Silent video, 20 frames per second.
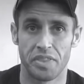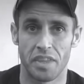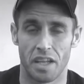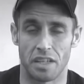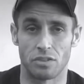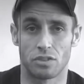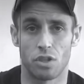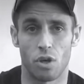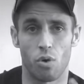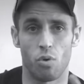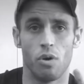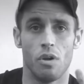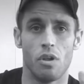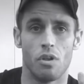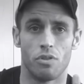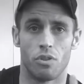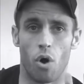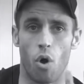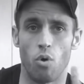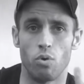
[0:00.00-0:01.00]
And so
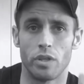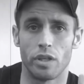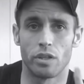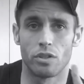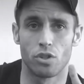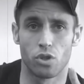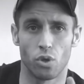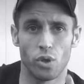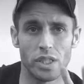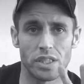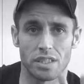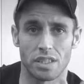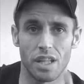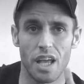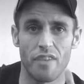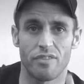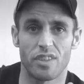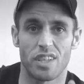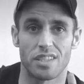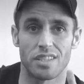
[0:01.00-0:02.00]
the only choice
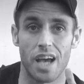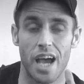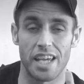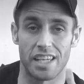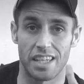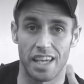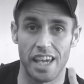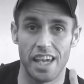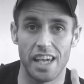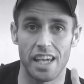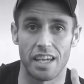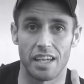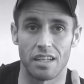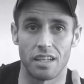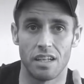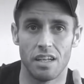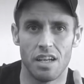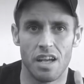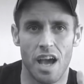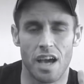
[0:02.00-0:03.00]
left is I
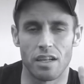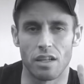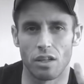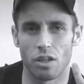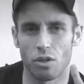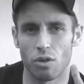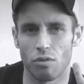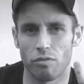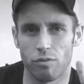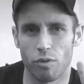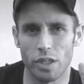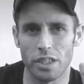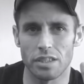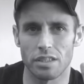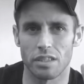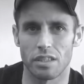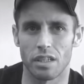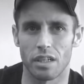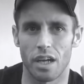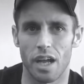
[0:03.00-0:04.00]
can, and a little voice
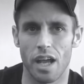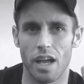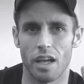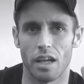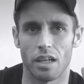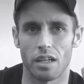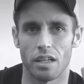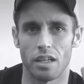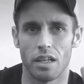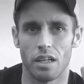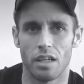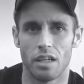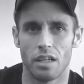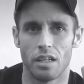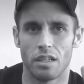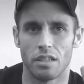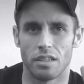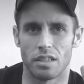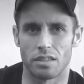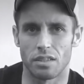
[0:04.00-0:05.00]
in your head,
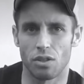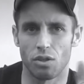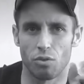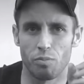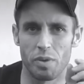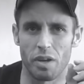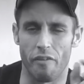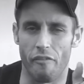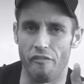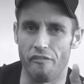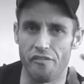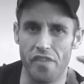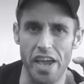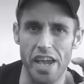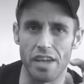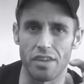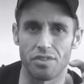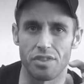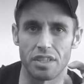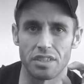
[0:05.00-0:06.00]
this little bit of
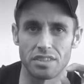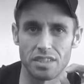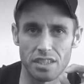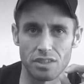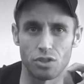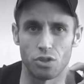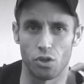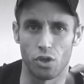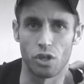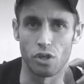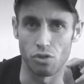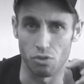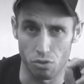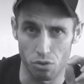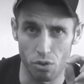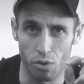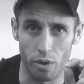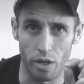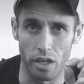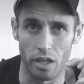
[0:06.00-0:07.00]
faith that says you can
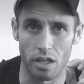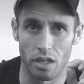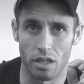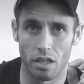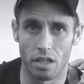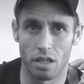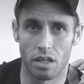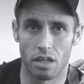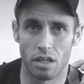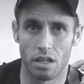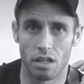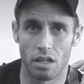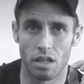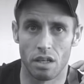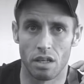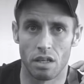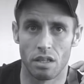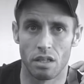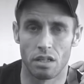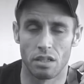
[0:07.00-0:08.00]
do it.
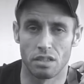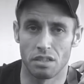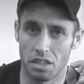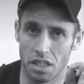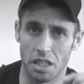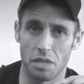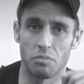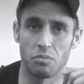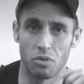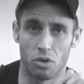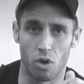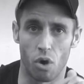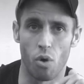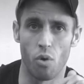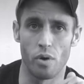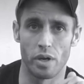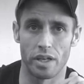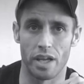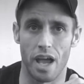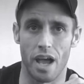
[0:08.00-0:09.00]
Keep
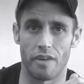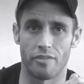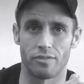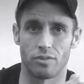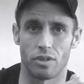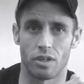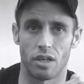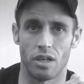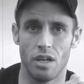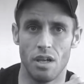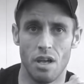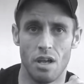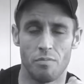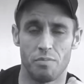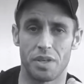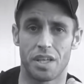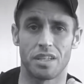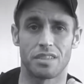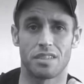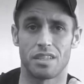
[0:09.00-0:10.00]
going after it.
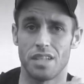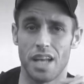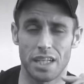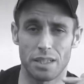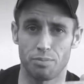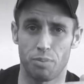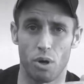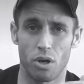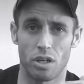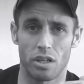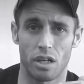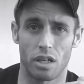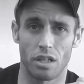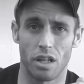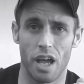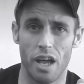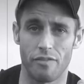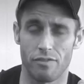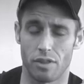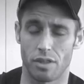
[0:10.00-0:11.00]
Because the next part of your
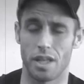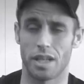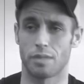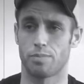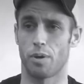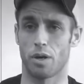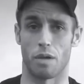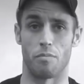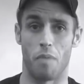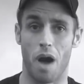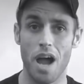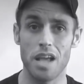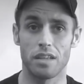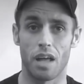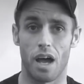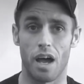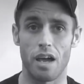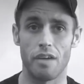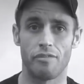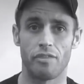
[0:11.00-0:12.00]
life, the next part of my
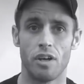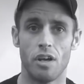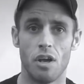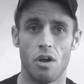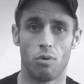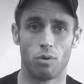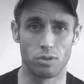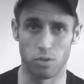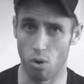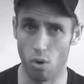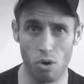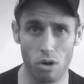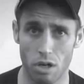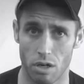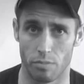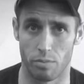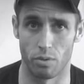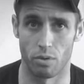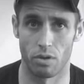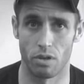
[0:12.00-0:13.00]
life, was
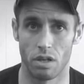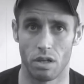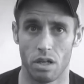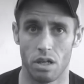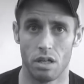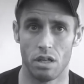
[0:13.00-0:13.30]
horrible.